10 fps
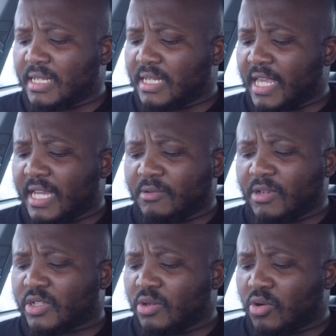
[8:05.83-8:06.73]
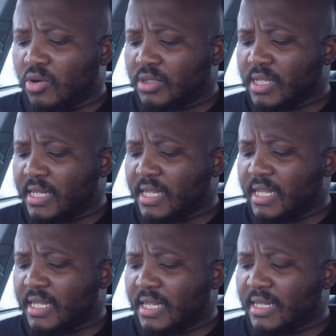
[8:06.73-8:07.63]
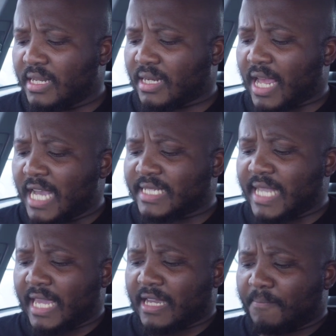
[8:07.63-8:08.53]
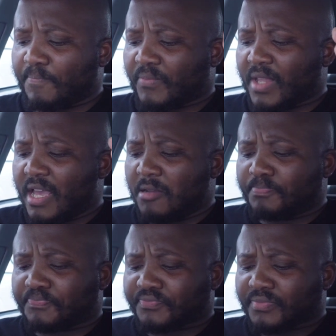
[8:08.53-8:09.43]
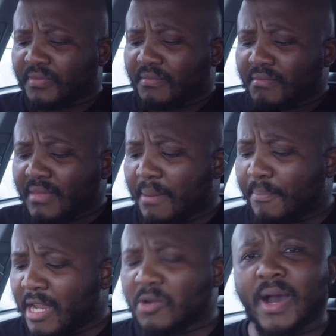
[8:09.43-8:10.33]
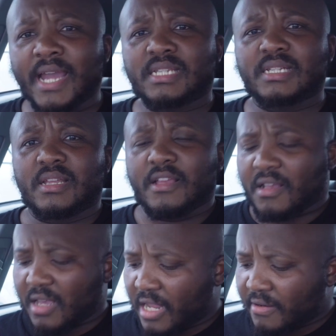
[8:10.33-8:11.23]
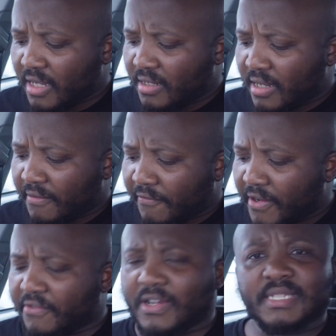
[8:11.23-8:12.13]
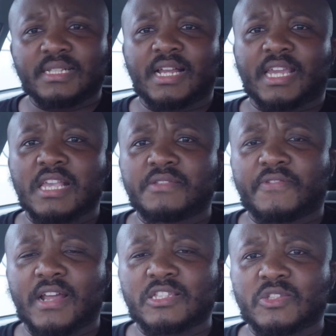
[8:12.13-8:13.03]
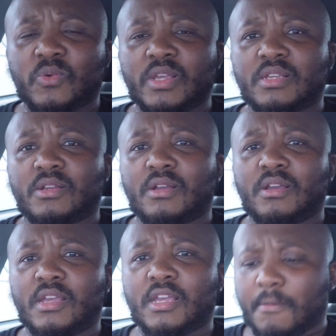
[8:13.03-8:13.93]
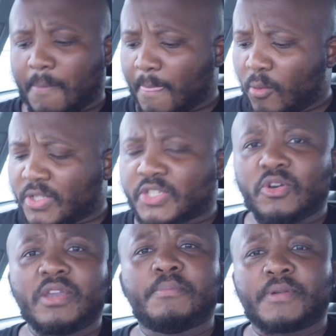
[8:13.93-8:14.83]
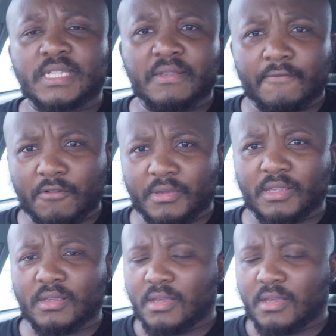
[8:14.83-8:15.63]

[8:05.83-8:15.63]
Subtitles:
yeah, they were so good. And guys like Ben White and Finn Russell against France were so impressive for me.